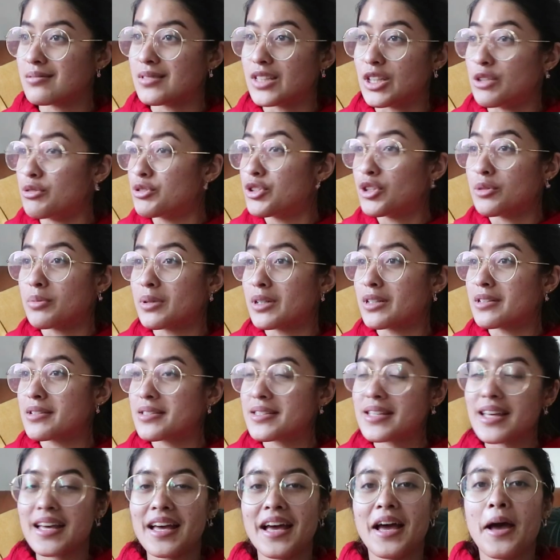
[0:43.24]

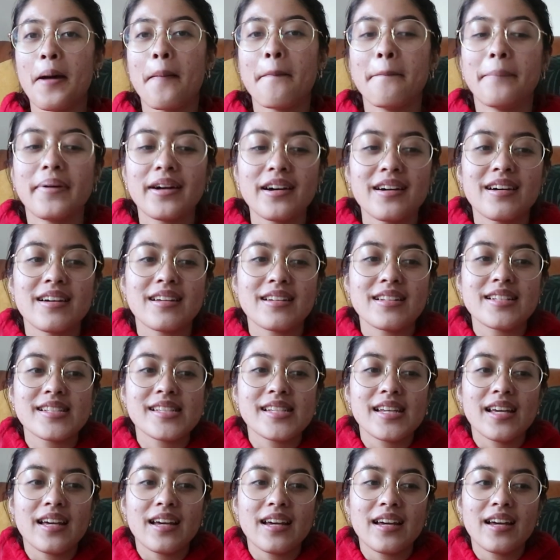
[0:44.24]
YouTubers,
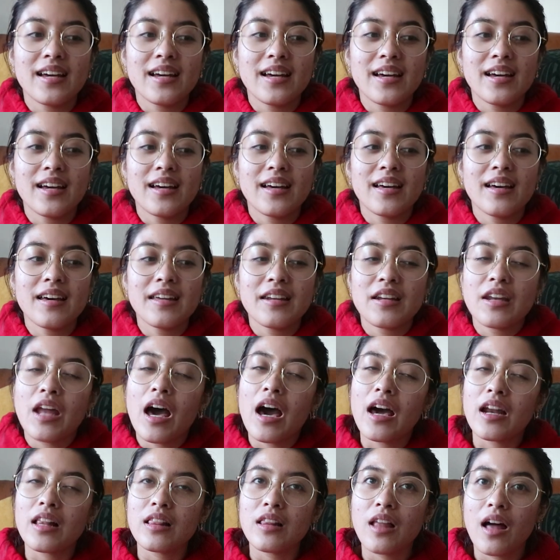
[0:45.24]
but
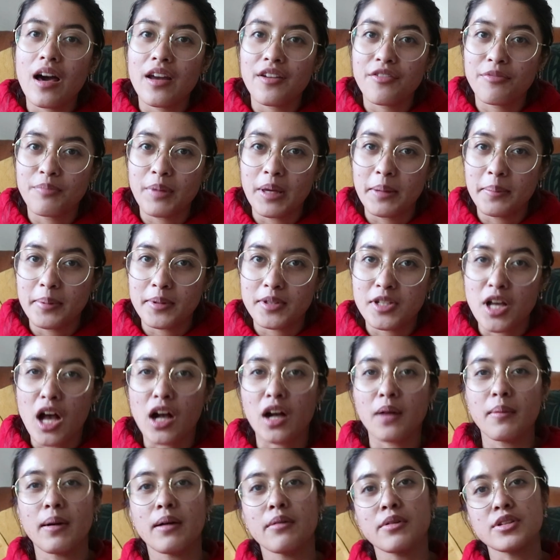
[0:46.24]
not a lot of people
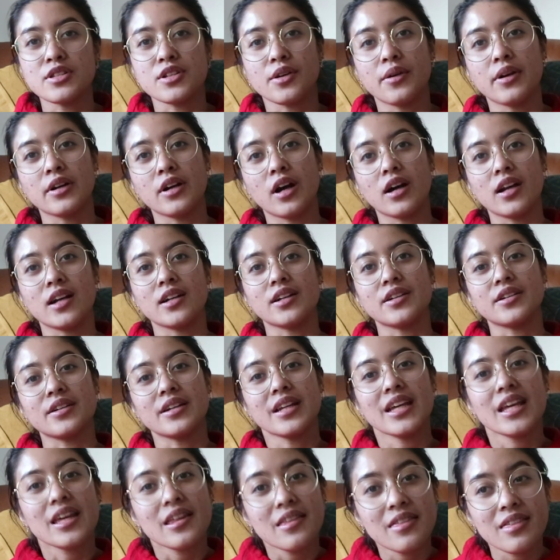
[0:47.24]
talk about what's going on
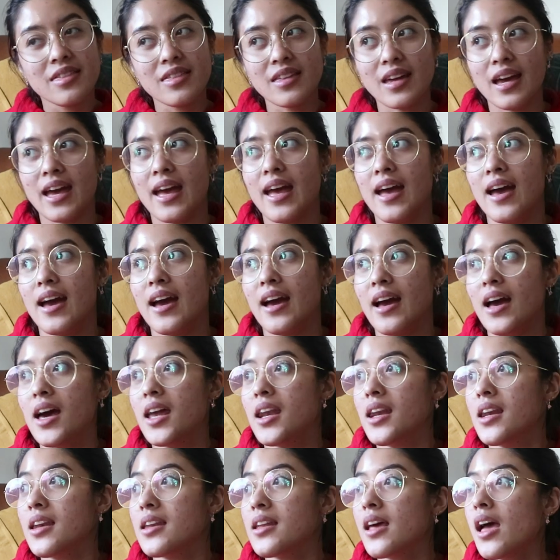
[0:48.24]
underneath
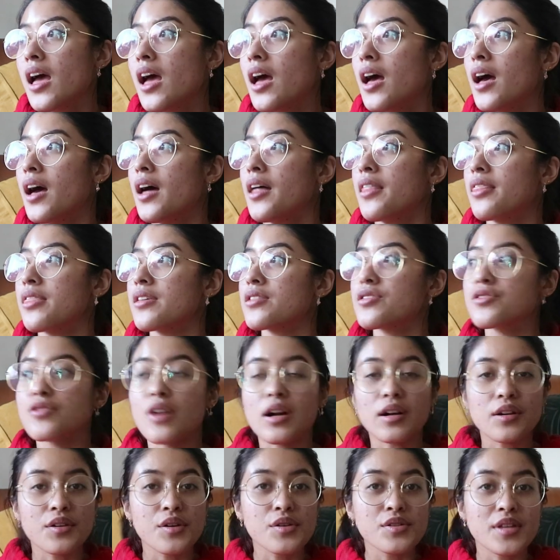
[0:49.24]
and the
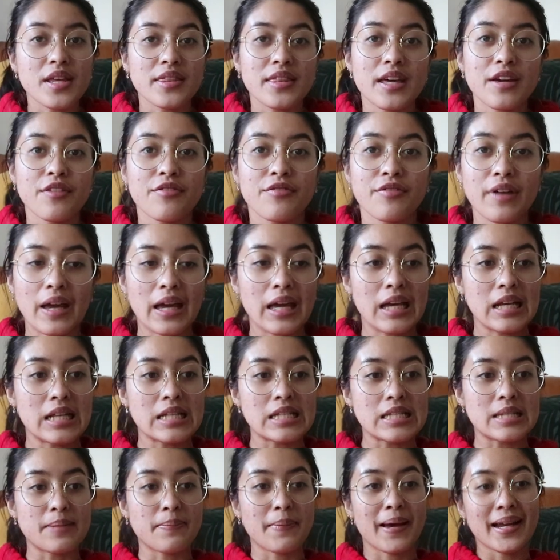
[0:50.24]
struggles that they
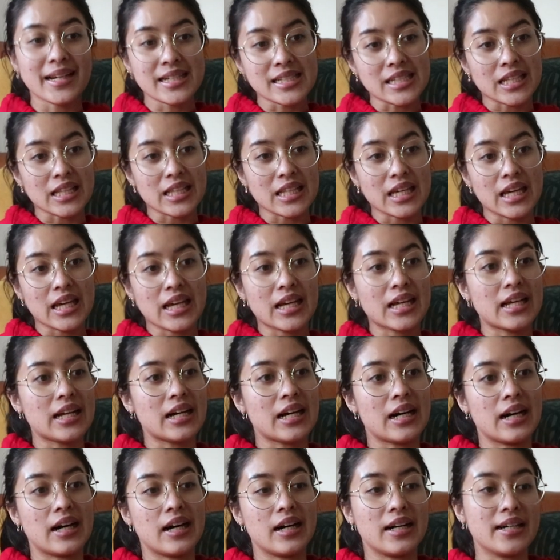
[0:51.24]
face mentally.
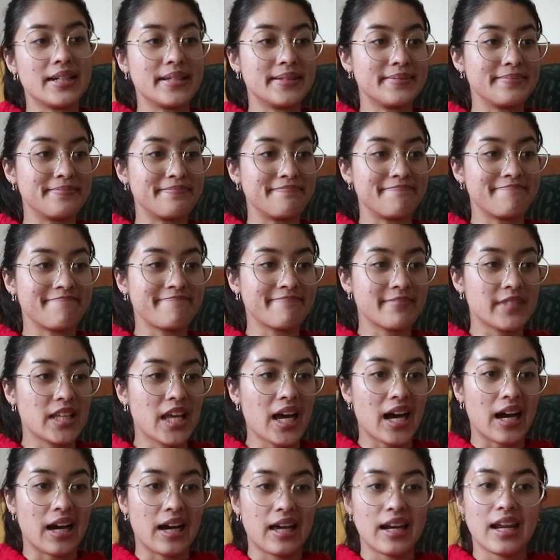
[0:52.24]
Yeah,
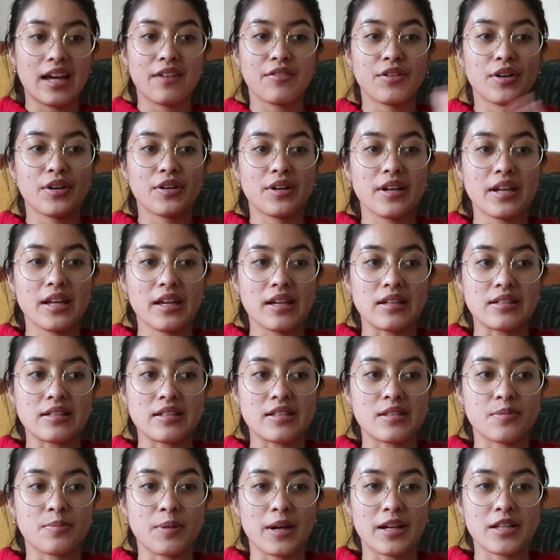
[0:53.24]
and I've already
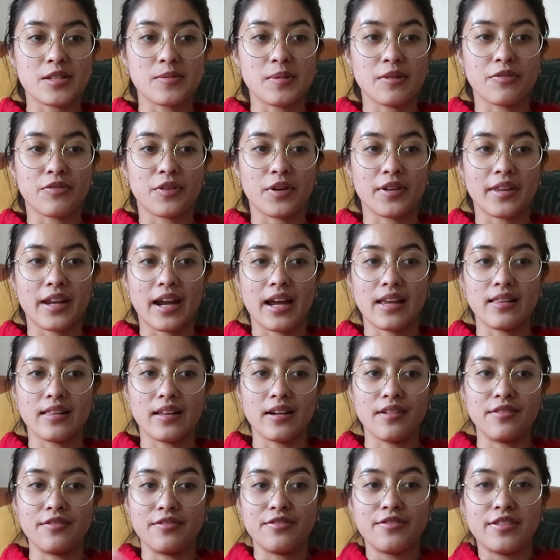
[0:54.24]
expressed before that I
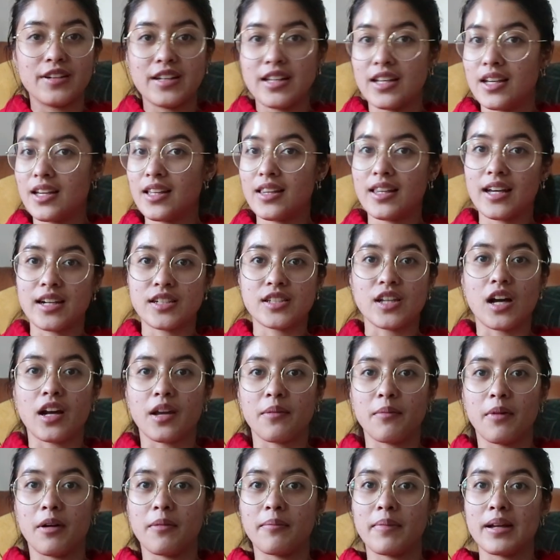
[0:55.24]
love like
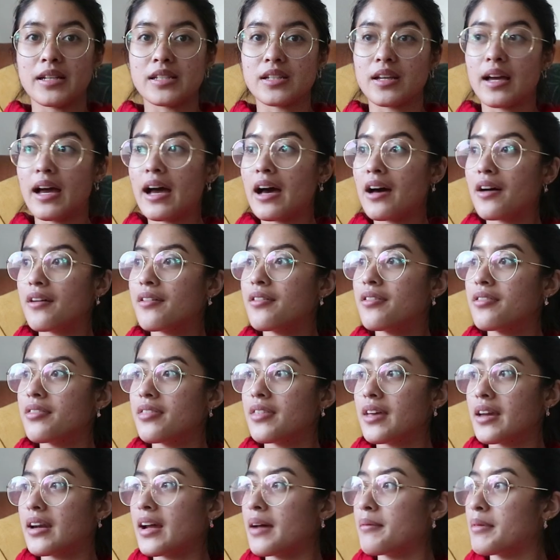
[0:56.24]
talking about mental
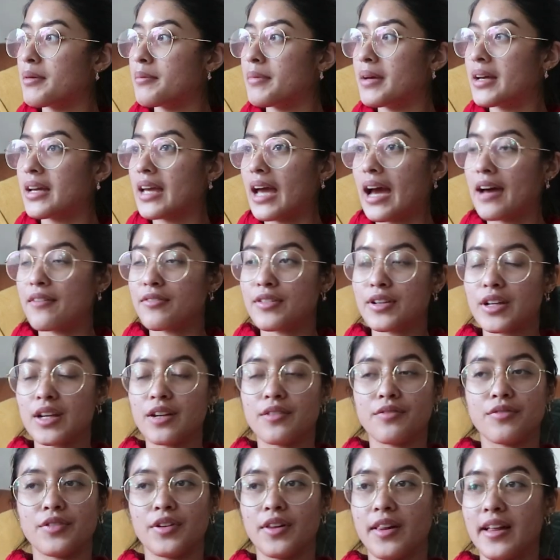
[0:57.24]
health, and I'm a big
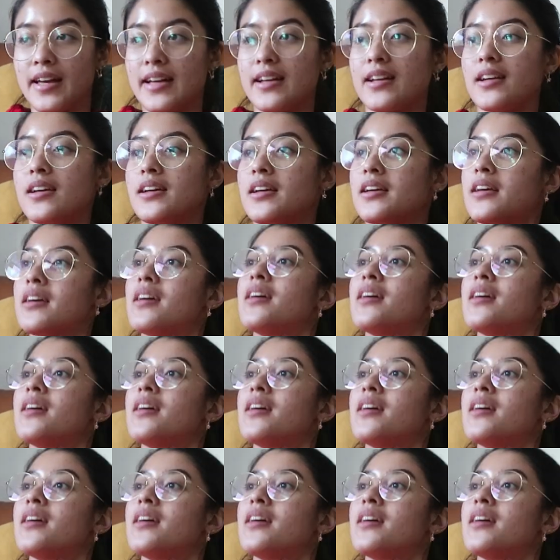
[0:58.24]
advocate for like